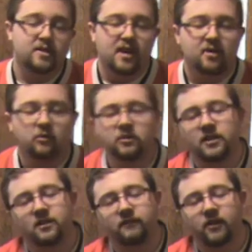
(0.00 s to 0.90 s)
Not
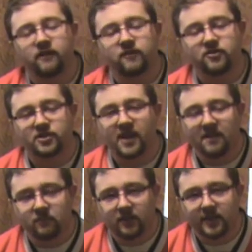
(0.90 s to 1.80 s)
only their very first
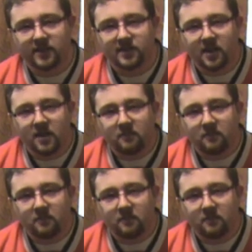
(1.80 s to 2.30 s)
game release,